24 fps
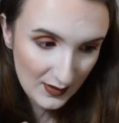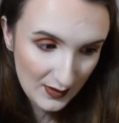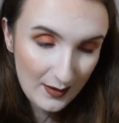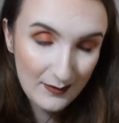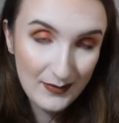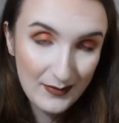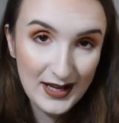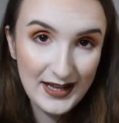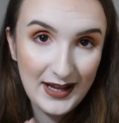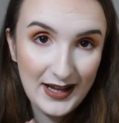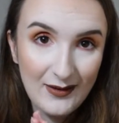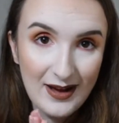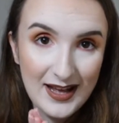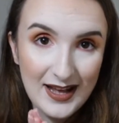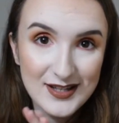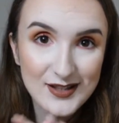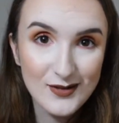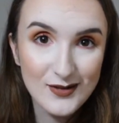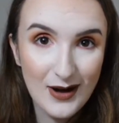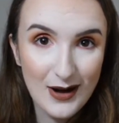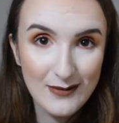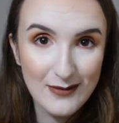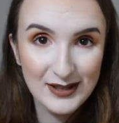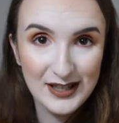But anyway,
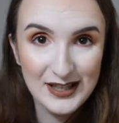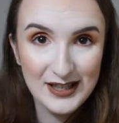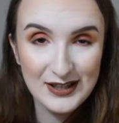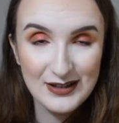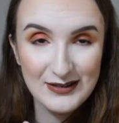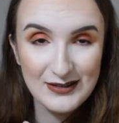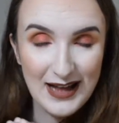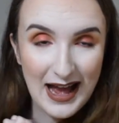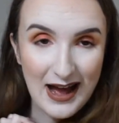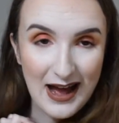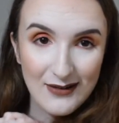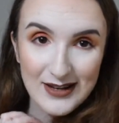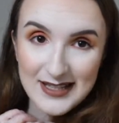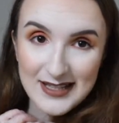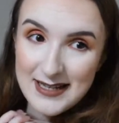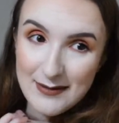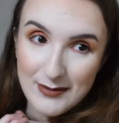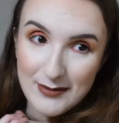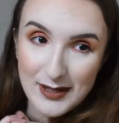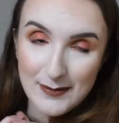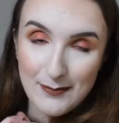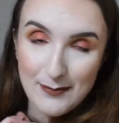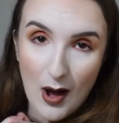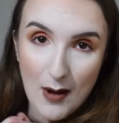so what I'm going to do now is I'm
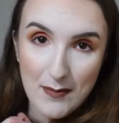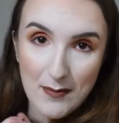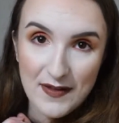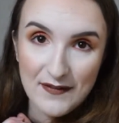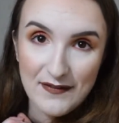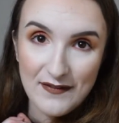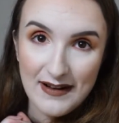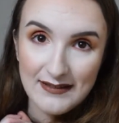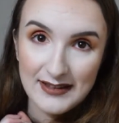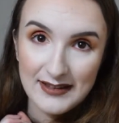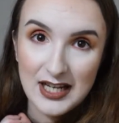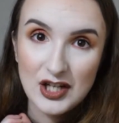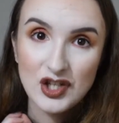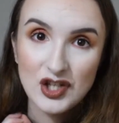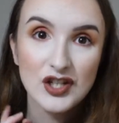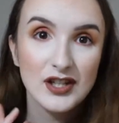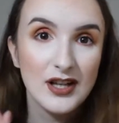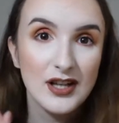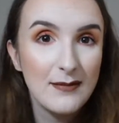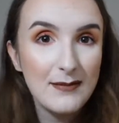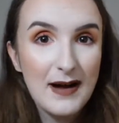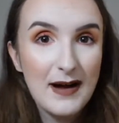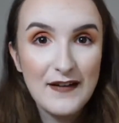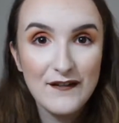going to pop the foundation
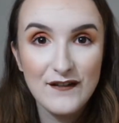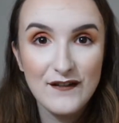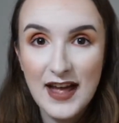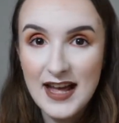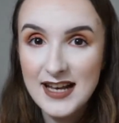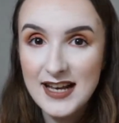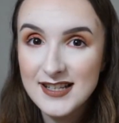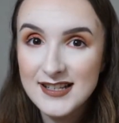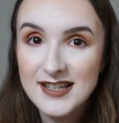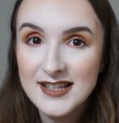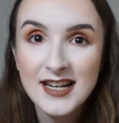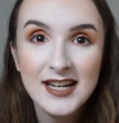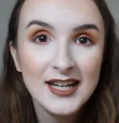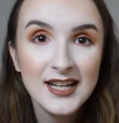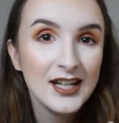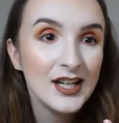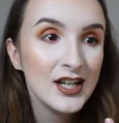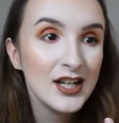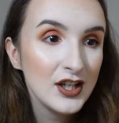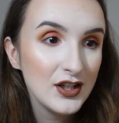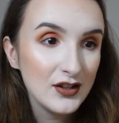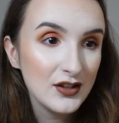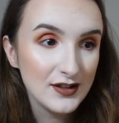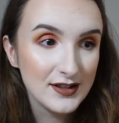on my face.
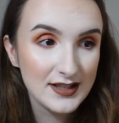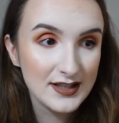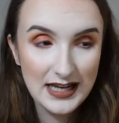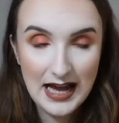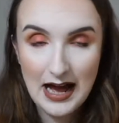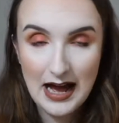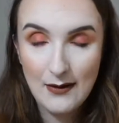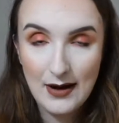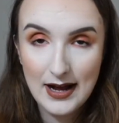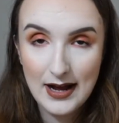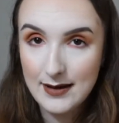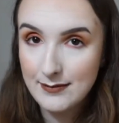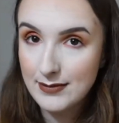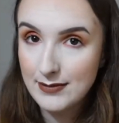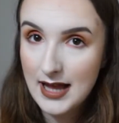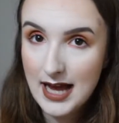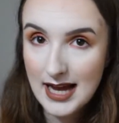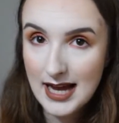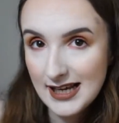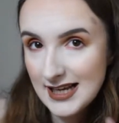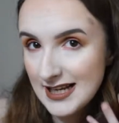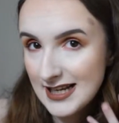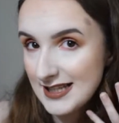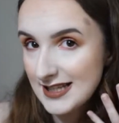You'll see how I
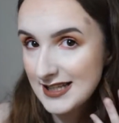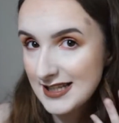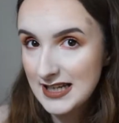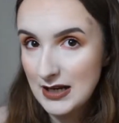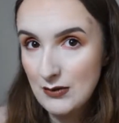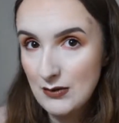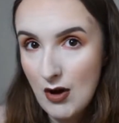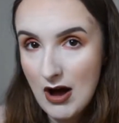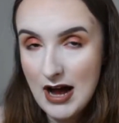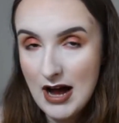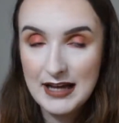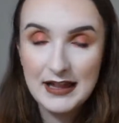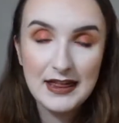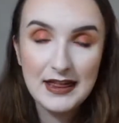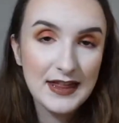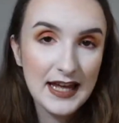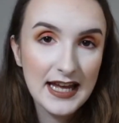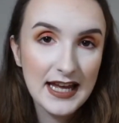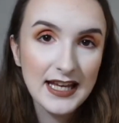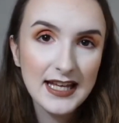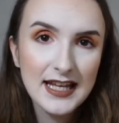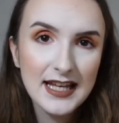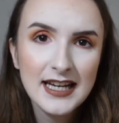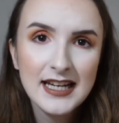apply it, see what I
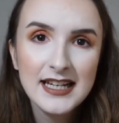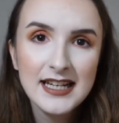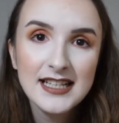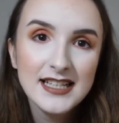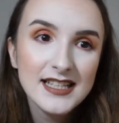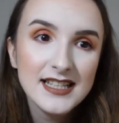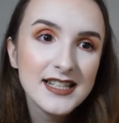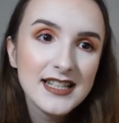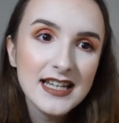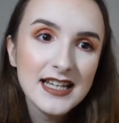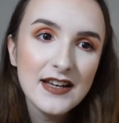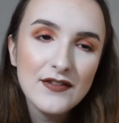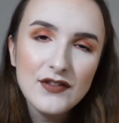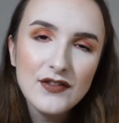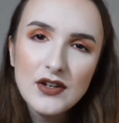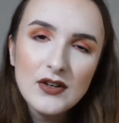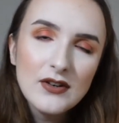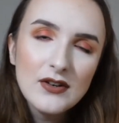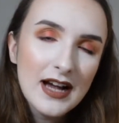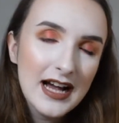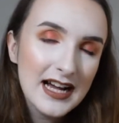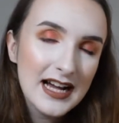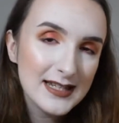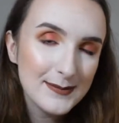think, see if
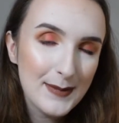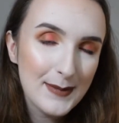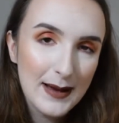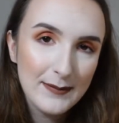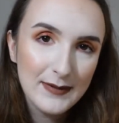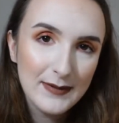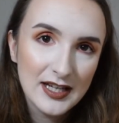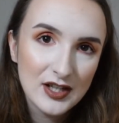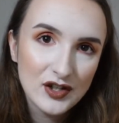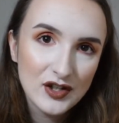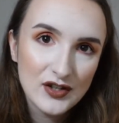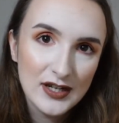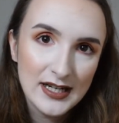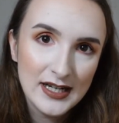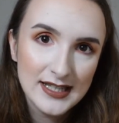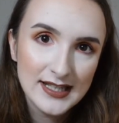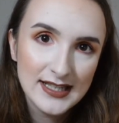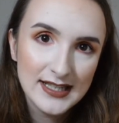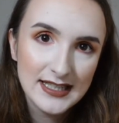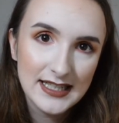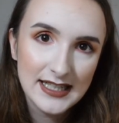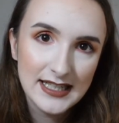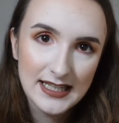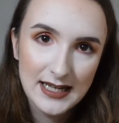you guys might be
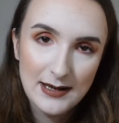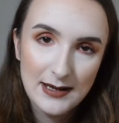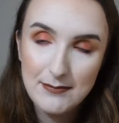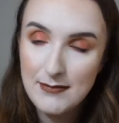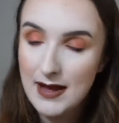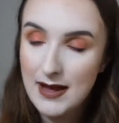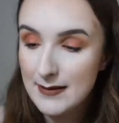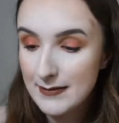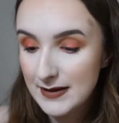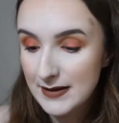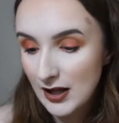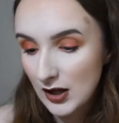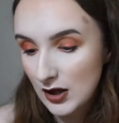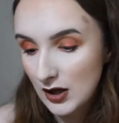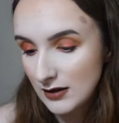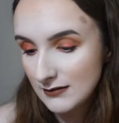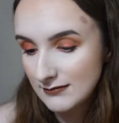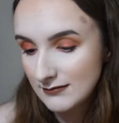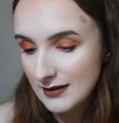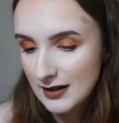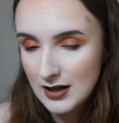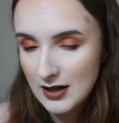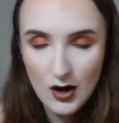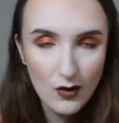interested in it. Maybe
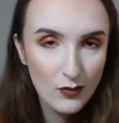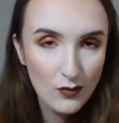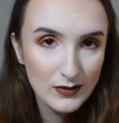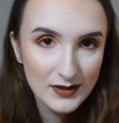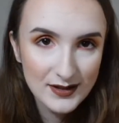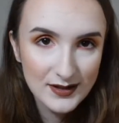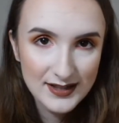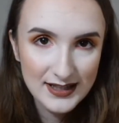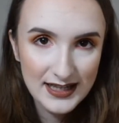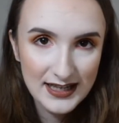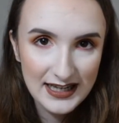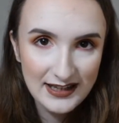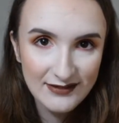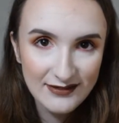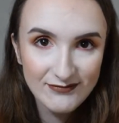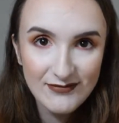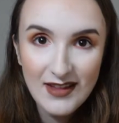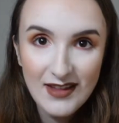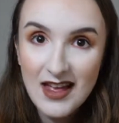not, we'll see.